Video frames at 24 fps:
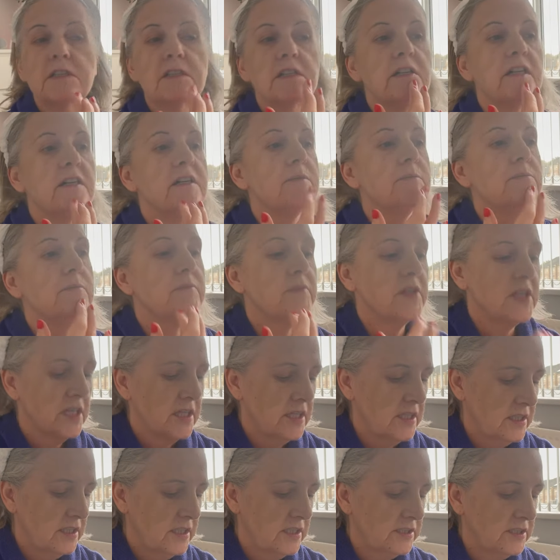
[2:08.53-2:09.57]
Um,
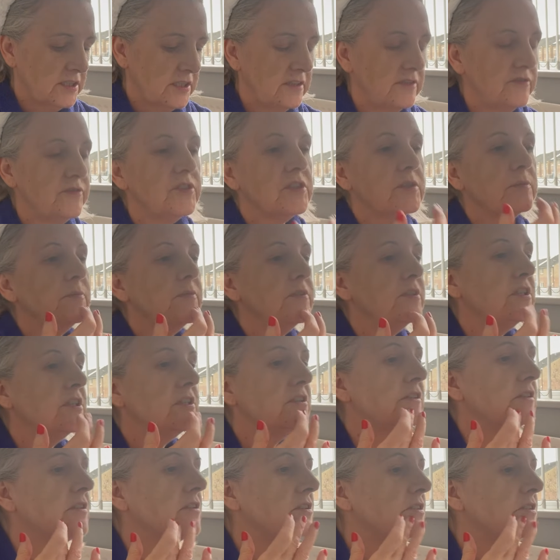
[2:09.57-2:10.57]
I don't know if some of you,